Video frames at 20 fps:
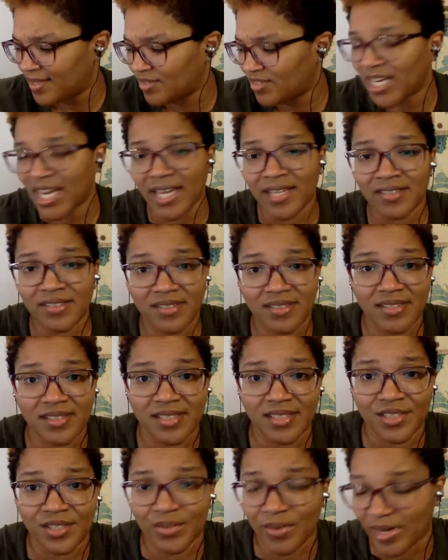change the
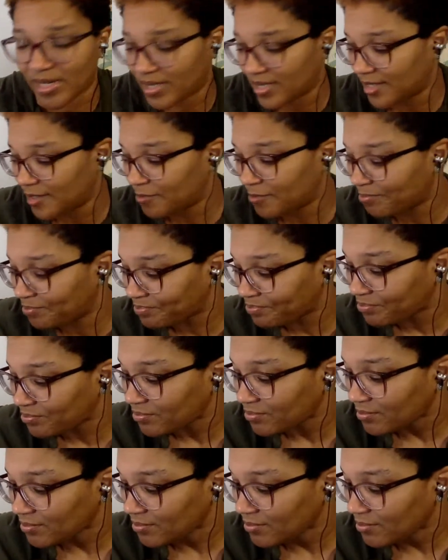situation.
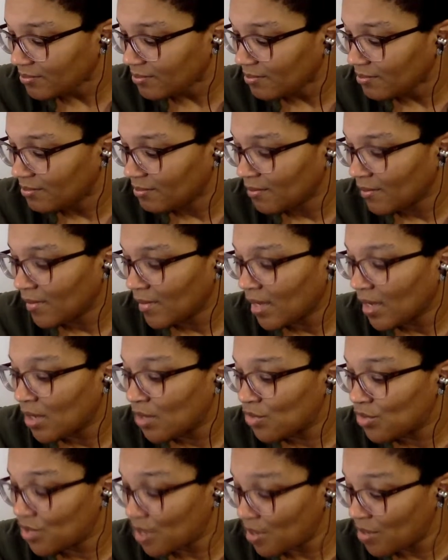
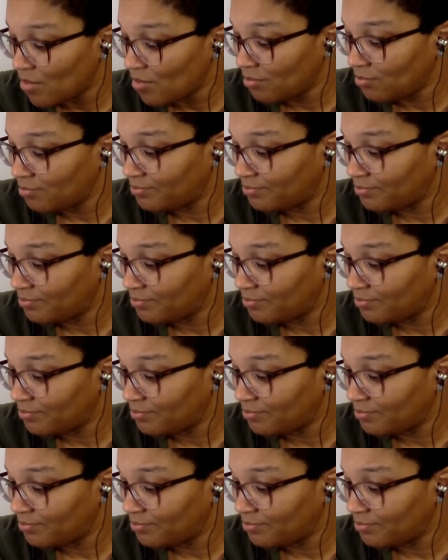So